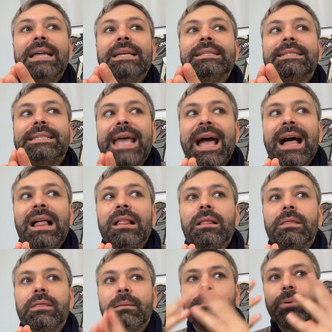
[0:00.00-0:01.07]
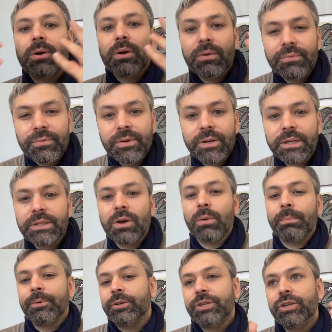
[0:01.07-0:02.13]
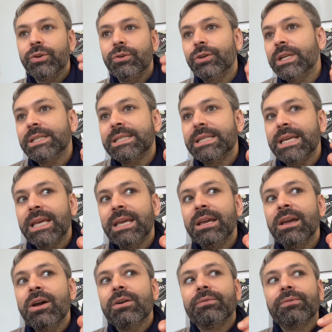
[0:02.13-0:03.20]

Sell the perfect opportunity